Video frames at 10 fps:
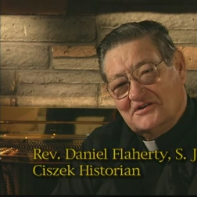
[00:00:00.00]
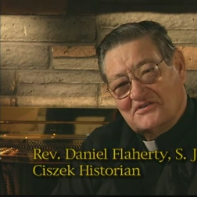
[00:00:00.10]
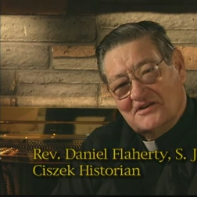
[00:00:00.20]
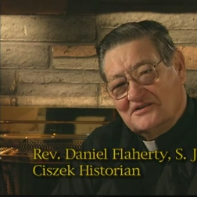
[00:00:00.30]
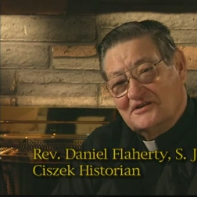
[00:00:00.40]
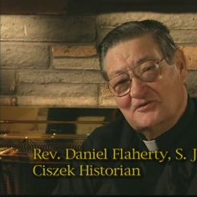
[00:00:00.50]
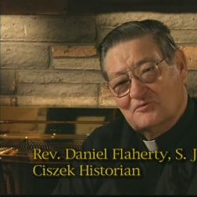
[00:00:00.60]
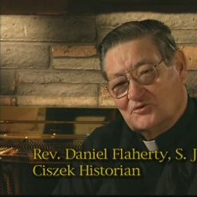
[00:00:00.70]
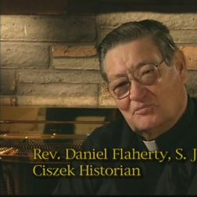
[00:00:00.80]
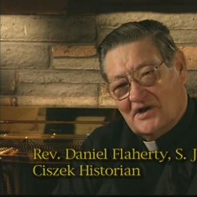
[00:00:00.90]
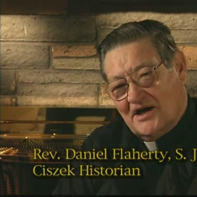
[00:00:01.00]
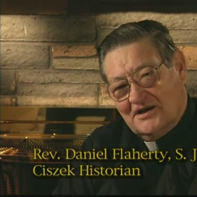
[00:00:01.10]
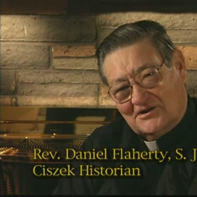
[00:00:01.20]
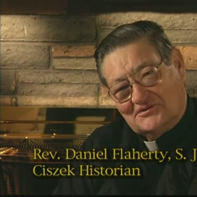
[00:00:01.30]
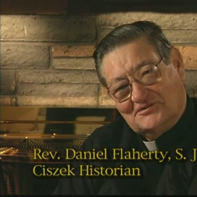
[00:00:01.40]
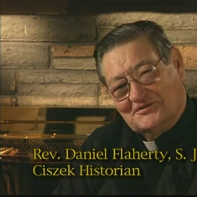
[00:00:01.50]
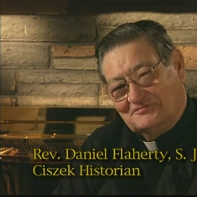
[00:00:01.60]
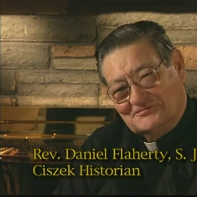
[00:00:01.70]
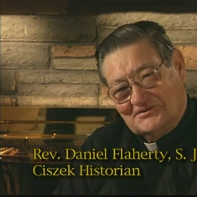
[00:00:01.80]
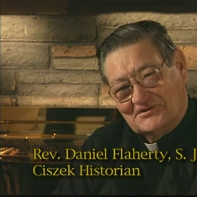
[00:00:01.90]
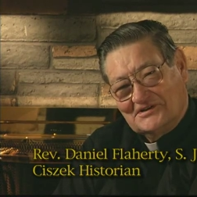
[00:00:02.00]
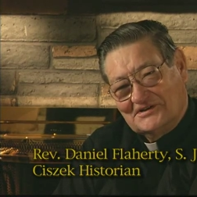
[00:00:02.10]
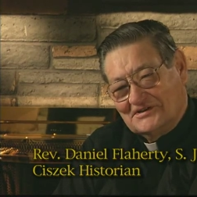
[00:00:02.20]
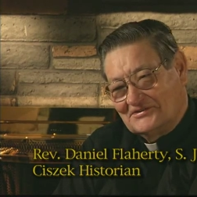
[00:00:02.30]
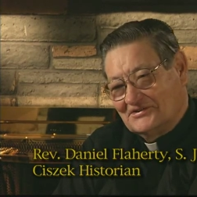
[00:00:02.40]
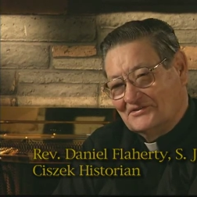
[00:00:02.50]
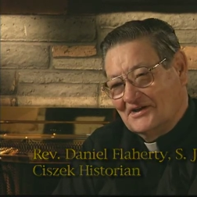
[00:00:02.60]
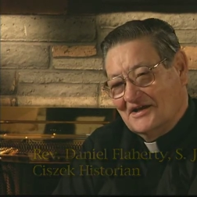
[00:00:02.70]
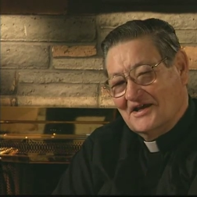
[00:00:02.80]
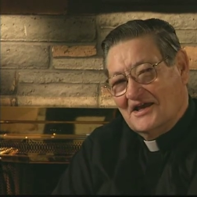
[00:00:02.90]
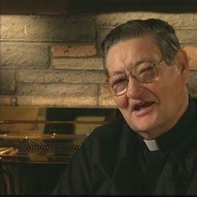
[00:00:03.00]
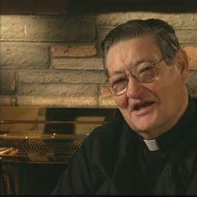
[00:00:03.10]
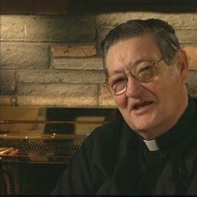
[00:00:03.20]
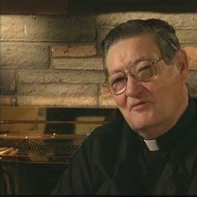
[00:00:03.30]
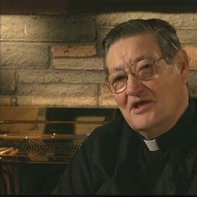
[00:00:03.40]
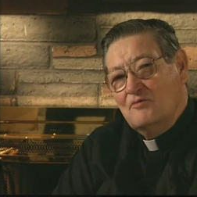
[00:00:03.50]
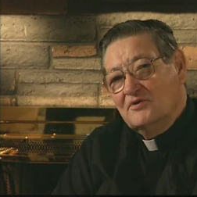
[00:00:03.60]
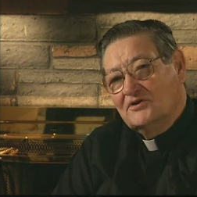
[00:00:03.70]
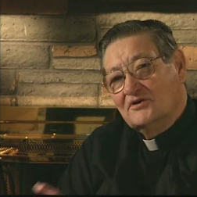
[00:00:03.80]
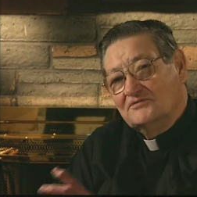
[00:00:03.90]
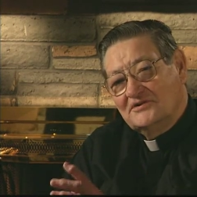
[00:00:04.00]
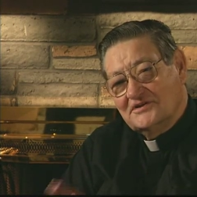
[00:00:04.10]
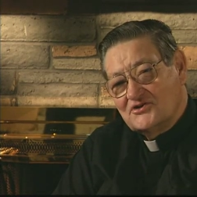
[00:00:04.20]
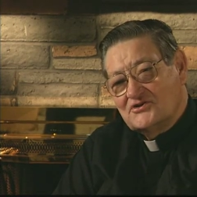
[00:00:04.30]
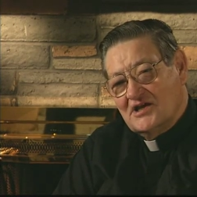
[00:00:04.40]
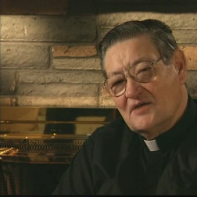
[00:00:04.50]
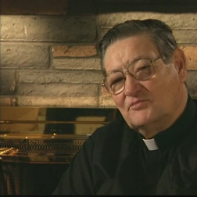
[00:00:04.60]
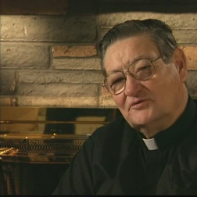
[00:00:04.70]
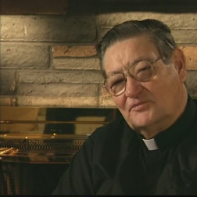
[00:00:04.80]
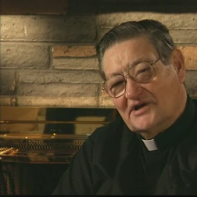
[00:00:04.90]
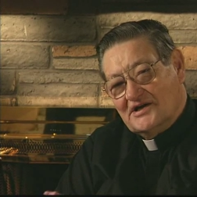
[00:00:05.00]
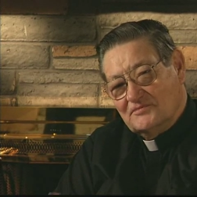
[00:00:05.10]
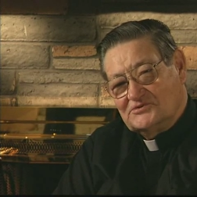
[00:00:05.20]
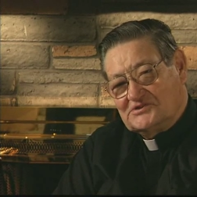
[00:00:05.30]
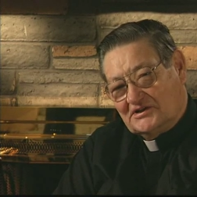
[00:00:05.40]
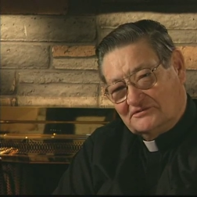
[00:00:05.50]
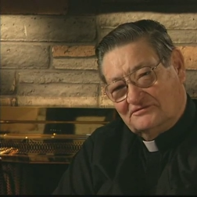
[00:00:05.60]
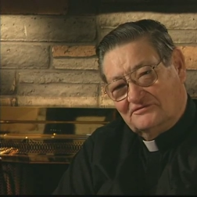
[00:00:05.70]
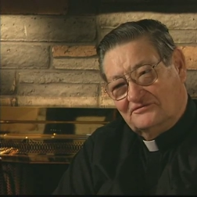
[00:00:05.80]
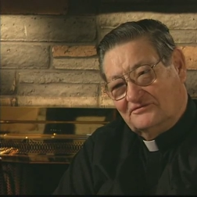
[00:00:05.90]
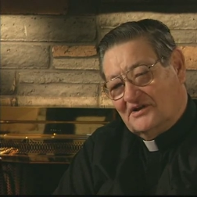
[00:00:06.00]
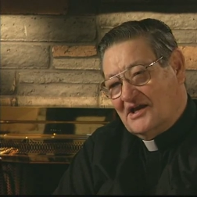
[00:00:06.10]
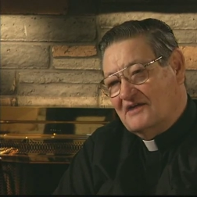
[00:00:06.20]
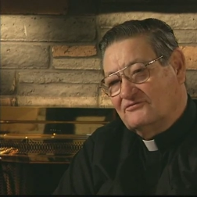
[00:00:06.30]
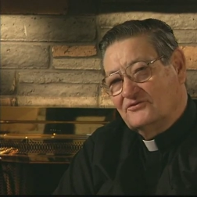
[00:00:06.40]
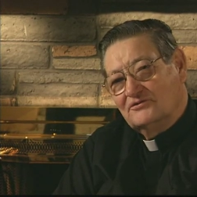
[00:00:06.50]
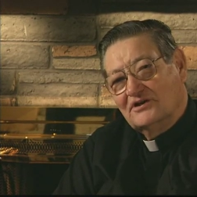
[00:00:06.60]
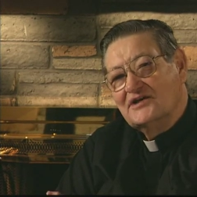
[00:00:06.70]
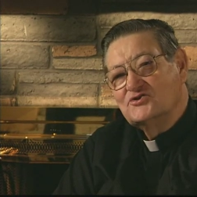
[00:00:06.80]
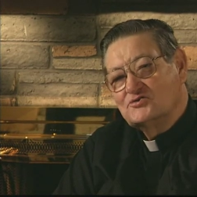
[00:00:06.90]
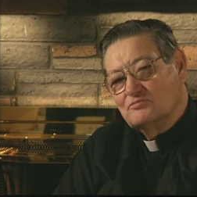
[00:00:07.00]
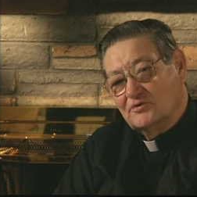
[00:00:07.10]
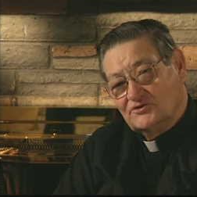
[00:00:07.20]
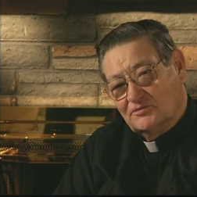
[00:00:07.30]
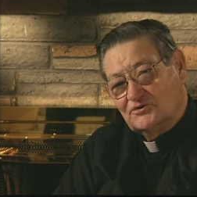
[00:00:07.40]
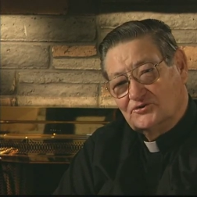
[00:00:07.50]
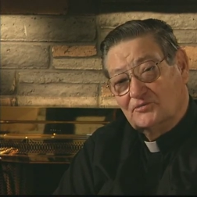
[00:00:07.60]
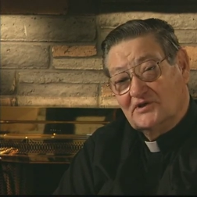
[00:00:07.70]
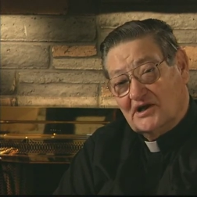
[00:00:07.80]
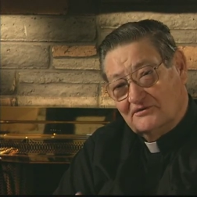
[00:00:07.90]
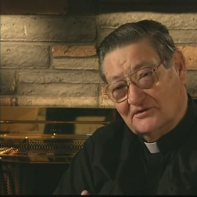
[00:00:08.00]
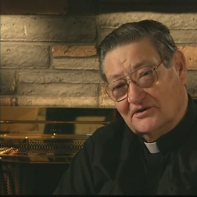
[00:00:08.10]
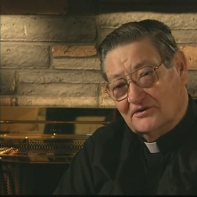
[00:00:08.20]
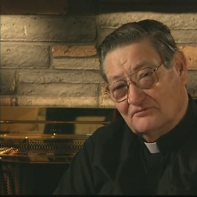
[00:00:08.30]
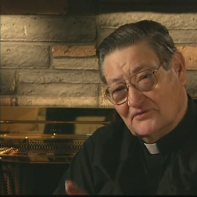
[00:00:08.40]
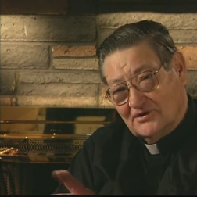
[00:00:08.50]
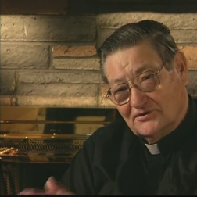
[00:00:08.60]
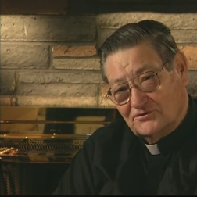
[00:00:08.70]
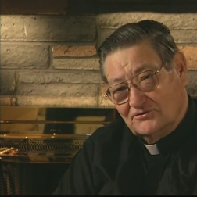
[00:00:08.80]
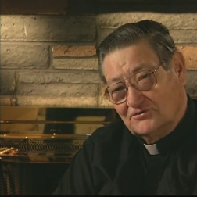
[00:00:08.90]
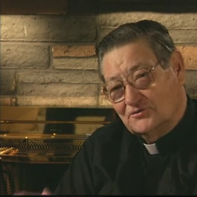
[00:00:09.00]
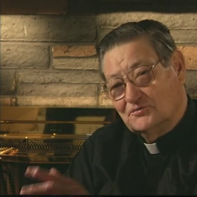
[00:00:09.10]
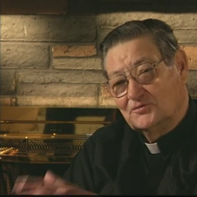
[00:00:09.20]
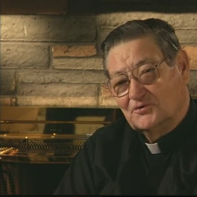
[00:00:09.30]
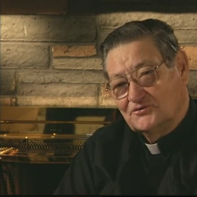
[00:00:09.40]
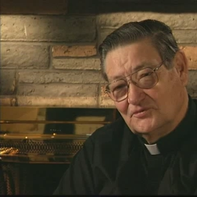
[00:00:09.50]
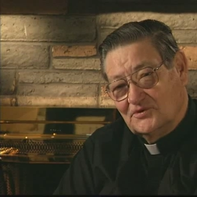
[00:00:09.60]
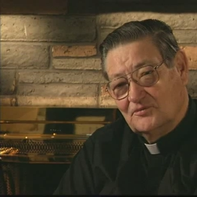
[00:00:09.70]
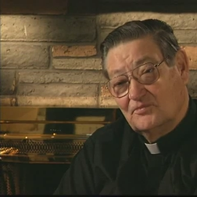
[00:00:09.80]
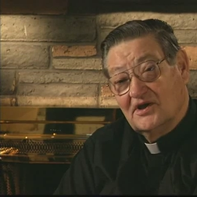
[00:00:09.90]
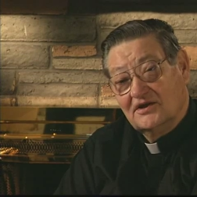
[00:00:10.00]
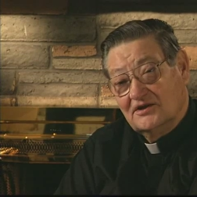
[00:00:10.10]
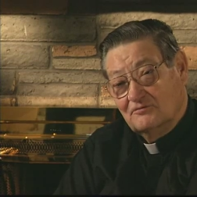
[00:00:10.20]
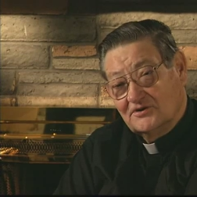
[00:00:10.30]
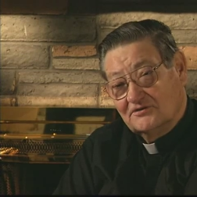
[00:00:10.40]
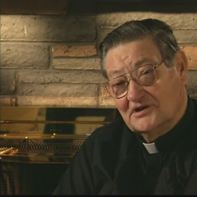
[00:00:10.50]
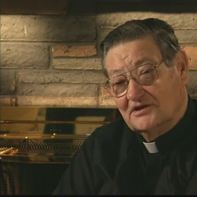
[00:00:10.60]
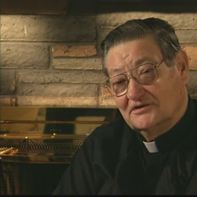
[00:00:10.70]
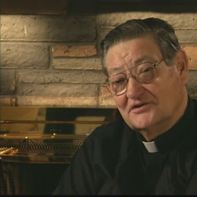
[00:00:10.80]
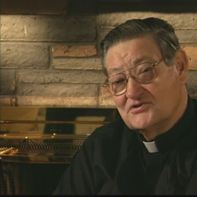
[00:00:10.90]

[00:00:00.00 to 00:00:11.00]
to think that he was pious, okay? So he would go to the chapel by himself. After lights were supposed to be out and the students were supposed to be in bed, he would go down to the